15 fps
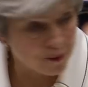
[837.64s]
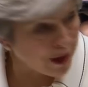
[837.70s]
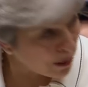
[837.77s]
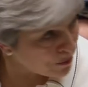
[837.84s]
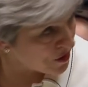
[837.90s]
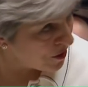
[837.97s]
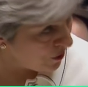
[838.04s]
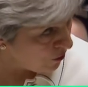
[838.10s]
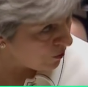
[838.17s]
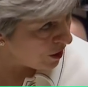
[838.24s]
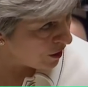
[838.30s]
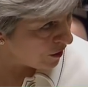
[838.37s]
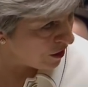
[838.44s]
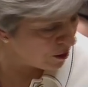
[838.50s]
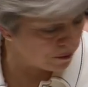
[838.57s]
I'm
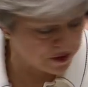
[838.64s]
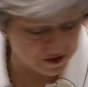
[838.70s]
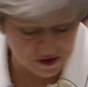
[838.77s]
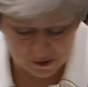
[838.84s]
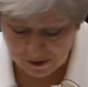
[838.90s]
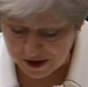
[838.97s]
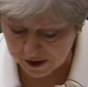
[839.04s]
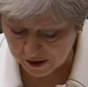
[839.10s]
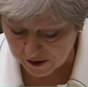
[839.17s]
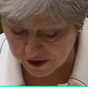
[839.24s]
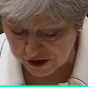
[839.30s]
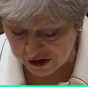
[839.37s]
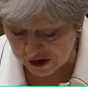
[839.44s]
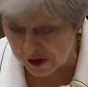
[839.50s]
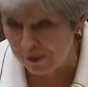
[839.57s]
absolutely clear, Mr. Speaker,
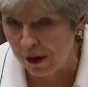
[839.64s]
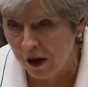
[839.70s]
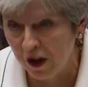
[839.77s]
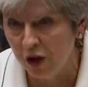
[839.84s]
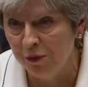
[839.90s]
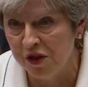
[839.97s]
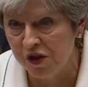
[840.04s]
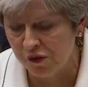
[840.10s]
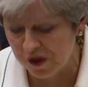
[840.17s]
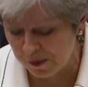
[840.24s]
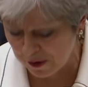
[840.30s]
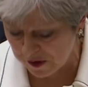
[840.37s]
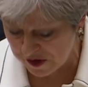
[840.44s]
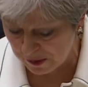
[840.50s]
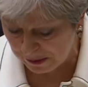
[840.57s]
that it is Parliament's
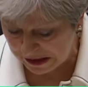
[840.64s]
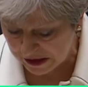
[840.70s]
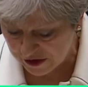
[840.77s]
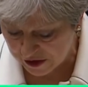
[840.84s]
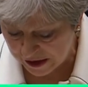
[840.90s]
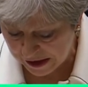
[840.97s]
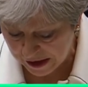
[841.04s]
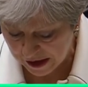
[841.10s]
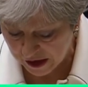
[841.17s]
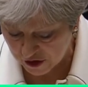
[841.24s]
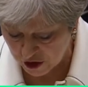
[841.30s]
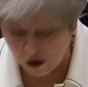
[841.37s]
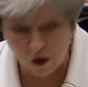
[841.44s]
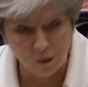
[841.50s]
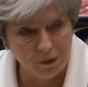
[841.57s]
responsibility
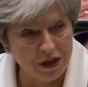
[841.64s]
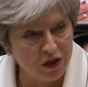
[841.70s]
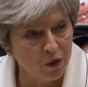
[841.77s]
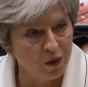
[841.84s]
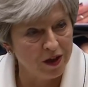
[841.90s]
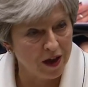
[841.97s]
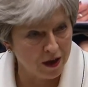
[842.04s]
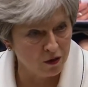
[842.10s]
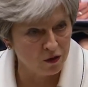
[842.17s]
to hold me to